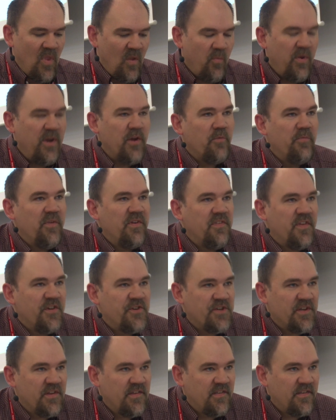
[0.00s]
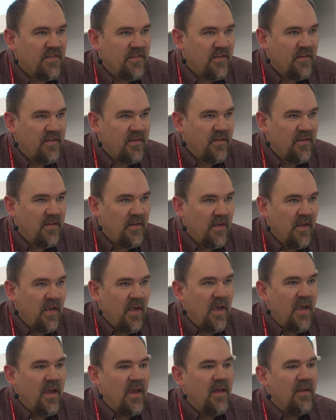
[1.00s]
we are musicians,
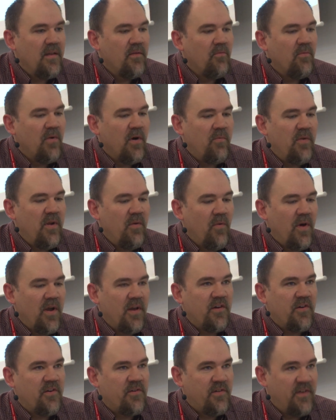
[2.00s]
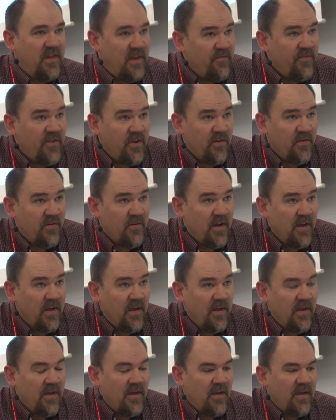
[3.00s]
and what we want to give you
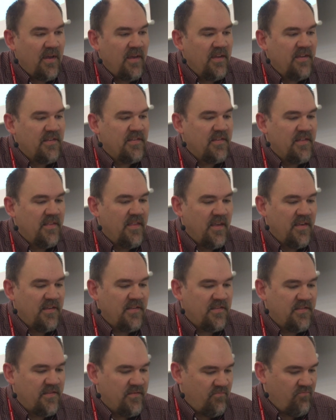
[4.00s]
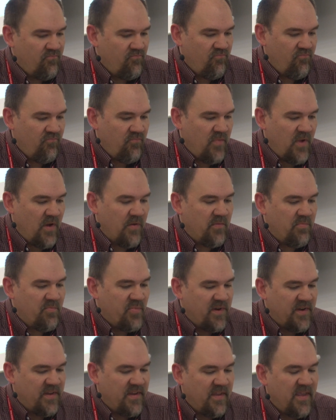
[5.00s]
is this, you know,
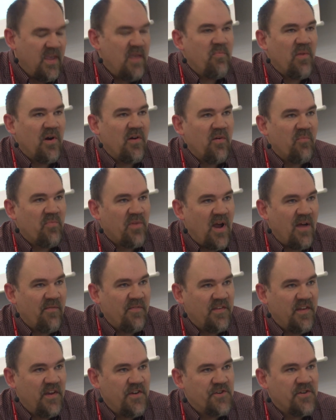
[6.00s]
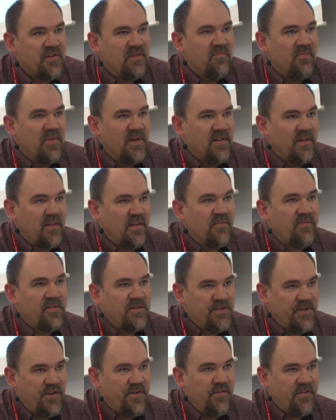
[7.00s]
to keep our improvisation, but deliver
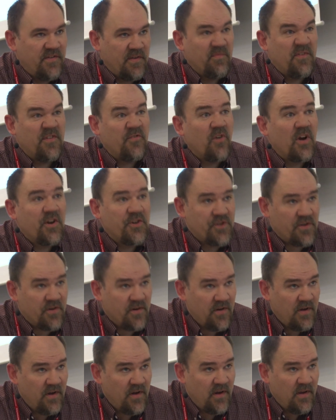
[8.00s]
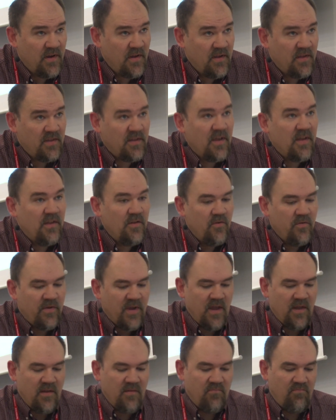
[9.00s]
to you some structure that you
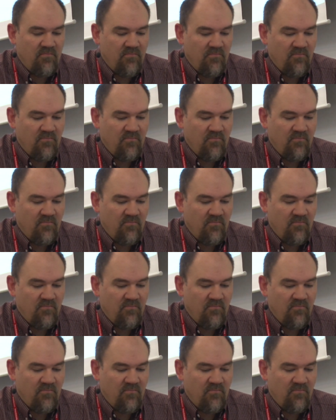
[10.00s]
can